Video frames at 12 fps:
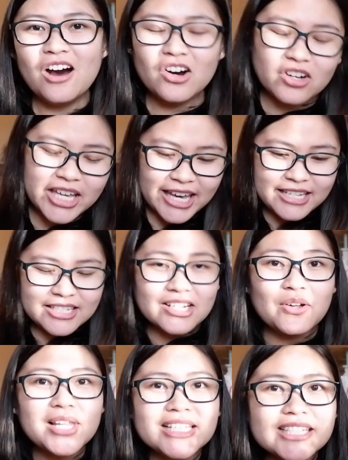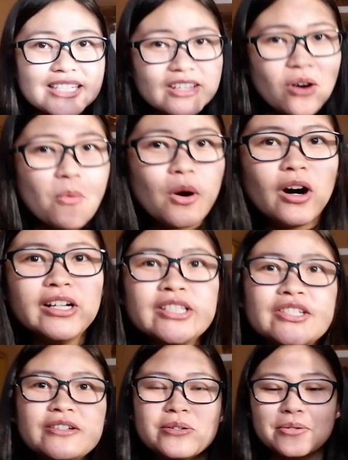Okay, so let's go on
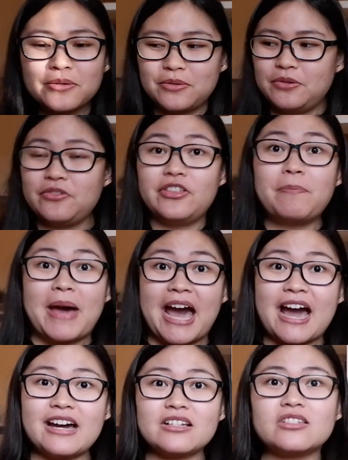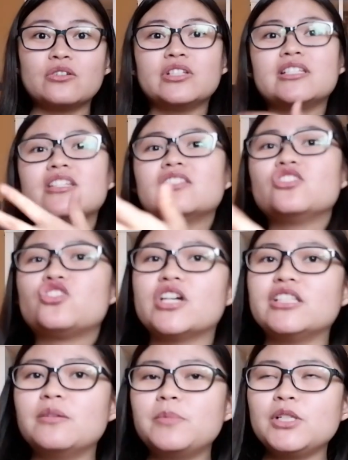to the bag. So this is the
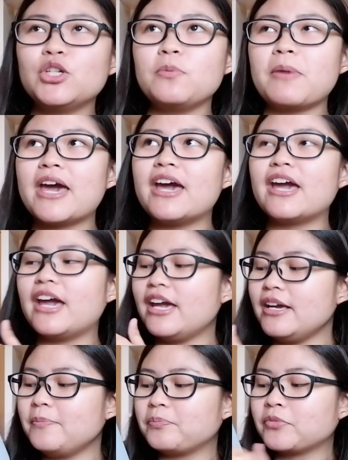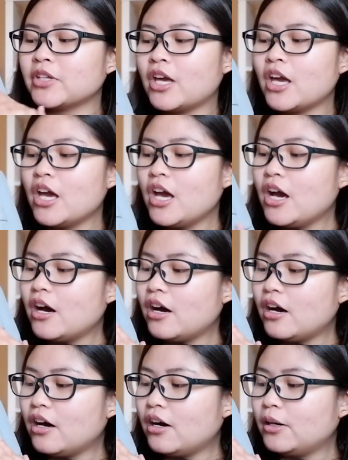JW PEI
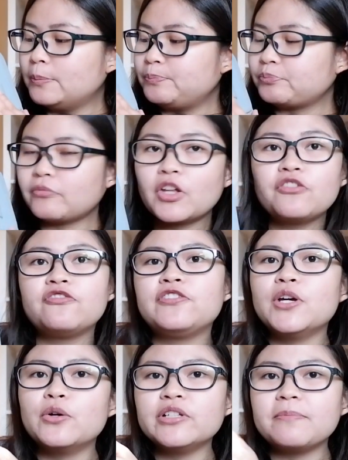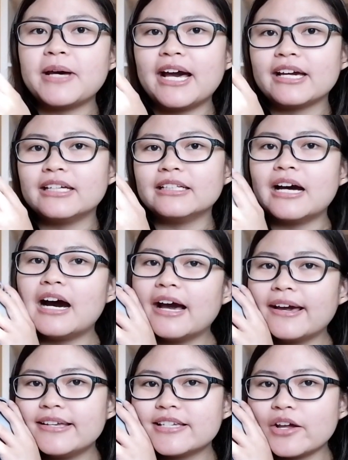FIONA bag and
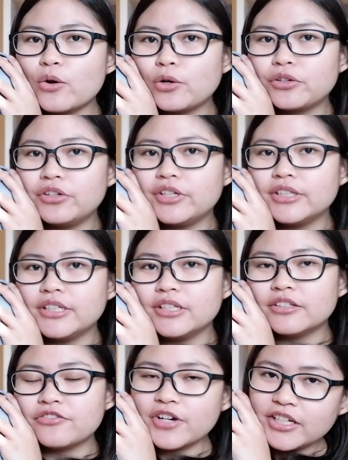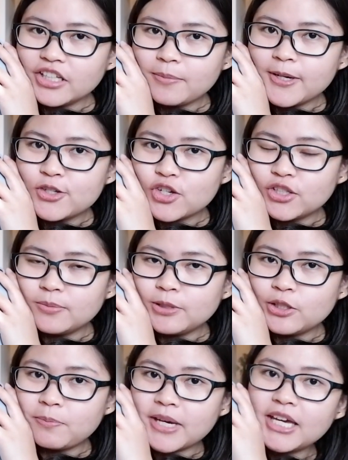ice. I ordered it in the Friday by
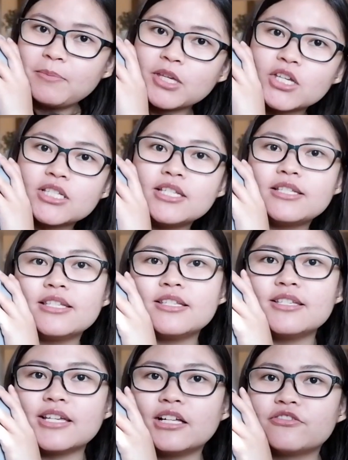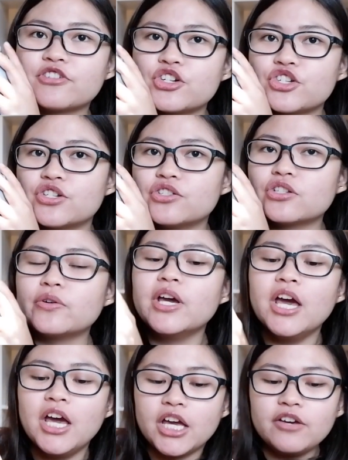JW PEI because this is the sale version. So
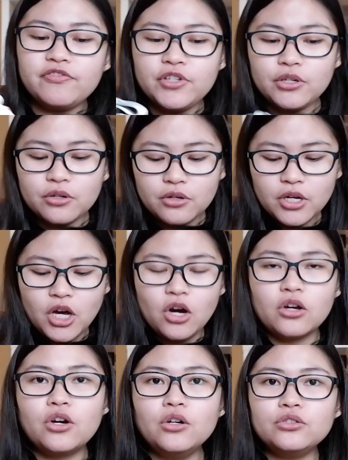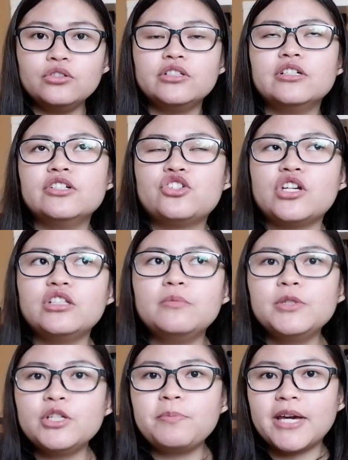if you go to the
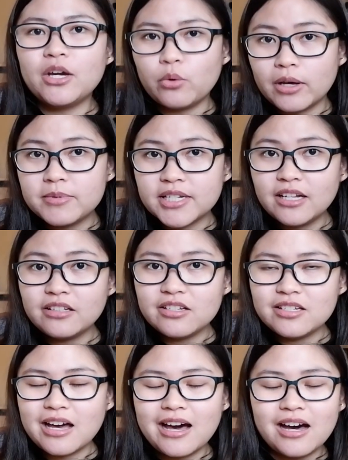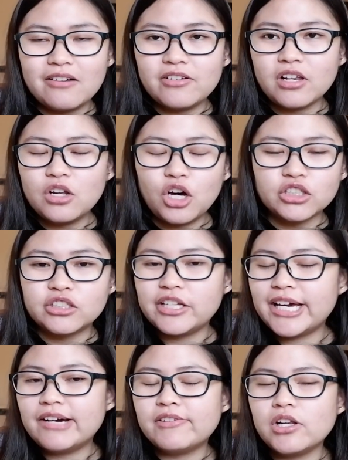JW PEI website, they have a
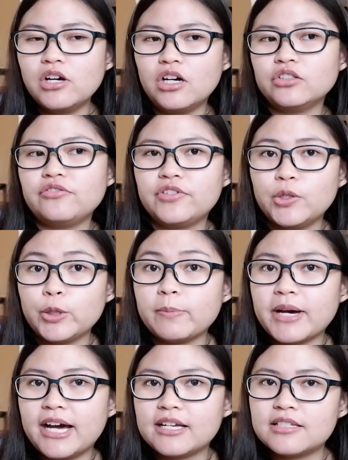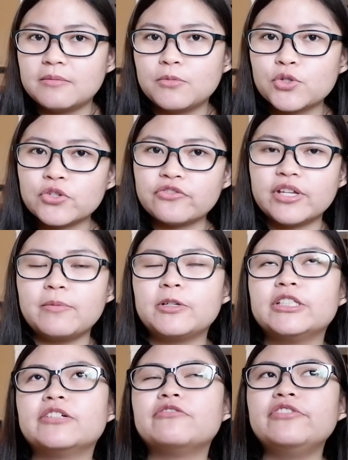lot of FIONA bags, and most of them are the